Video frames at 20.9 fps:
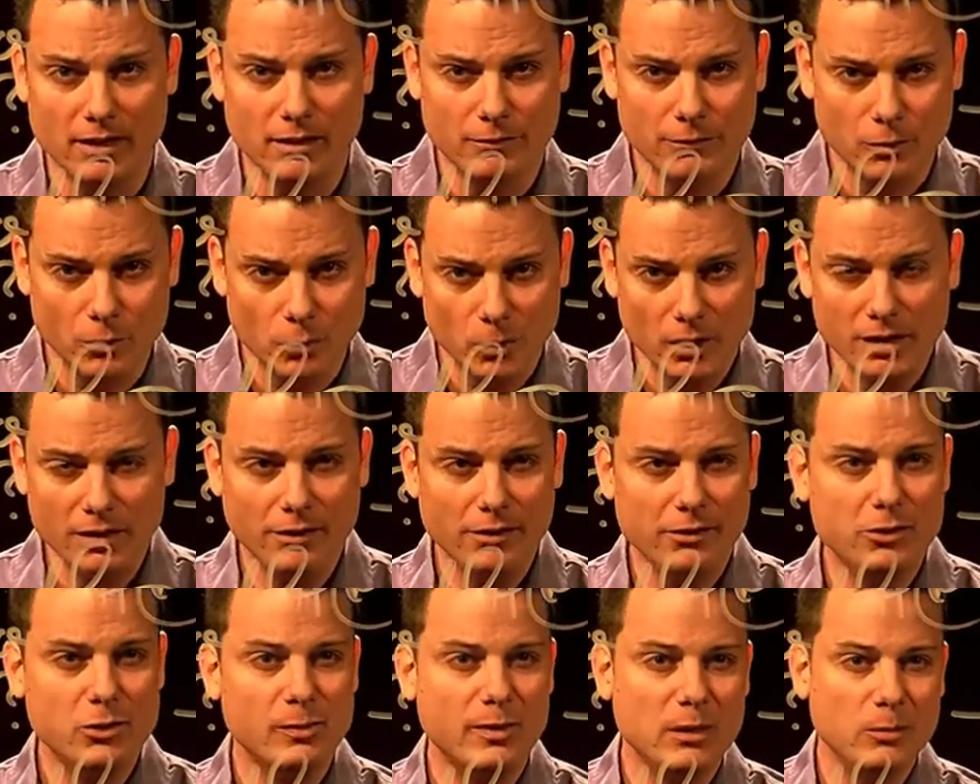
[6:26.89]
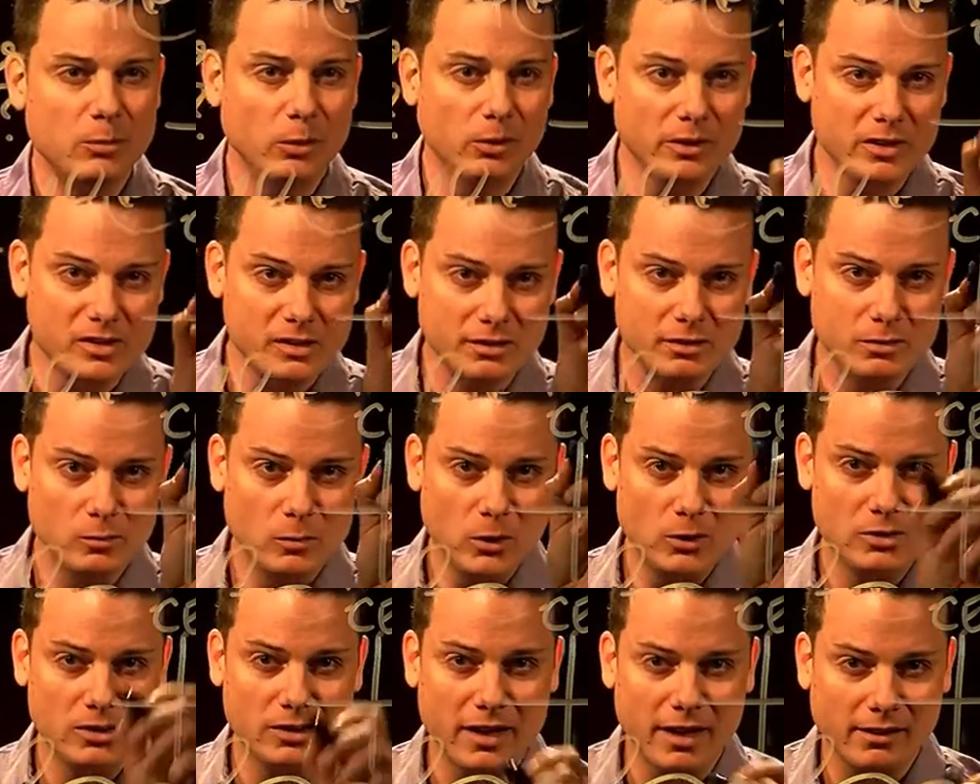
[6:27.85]
And if you're one of those people, this is
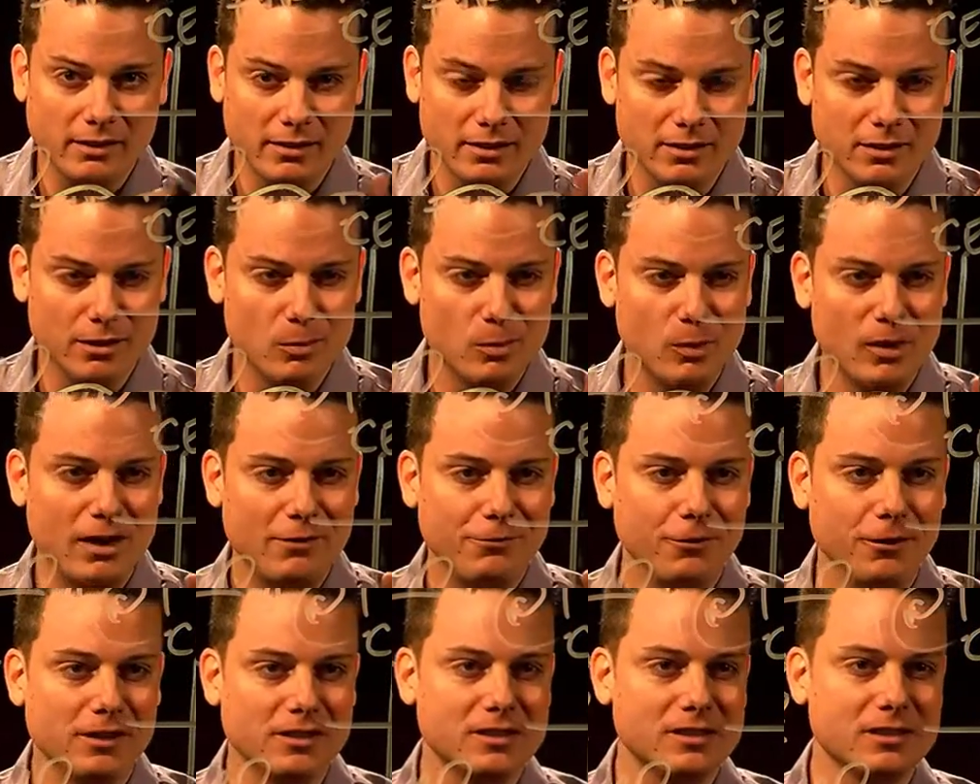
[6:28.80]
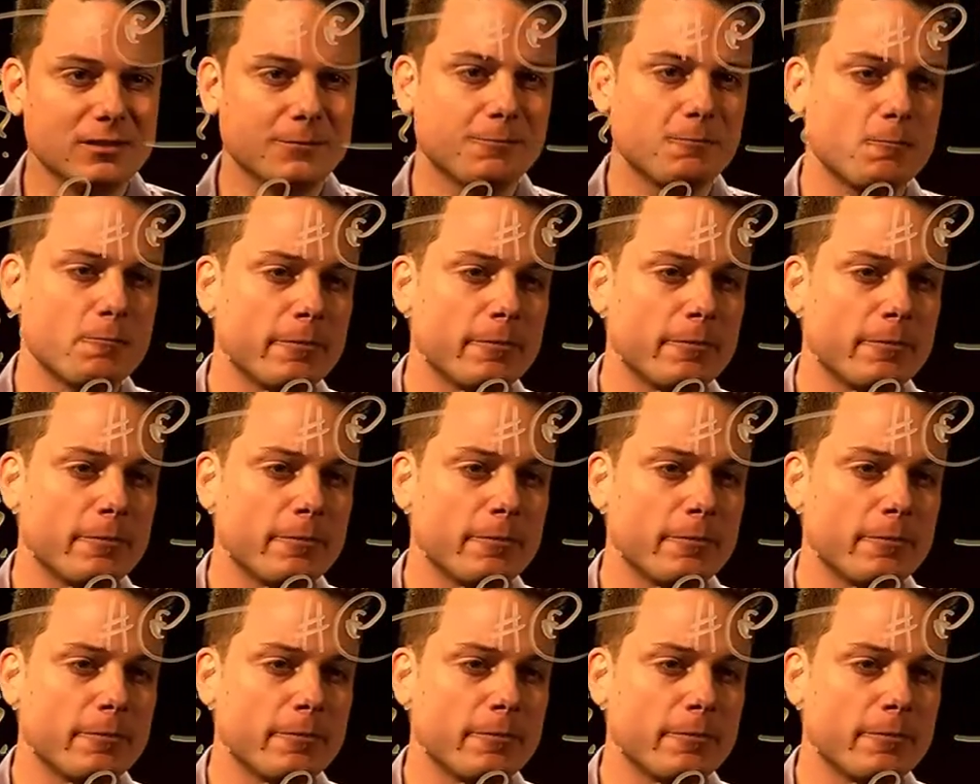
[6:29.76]
most likely your preference.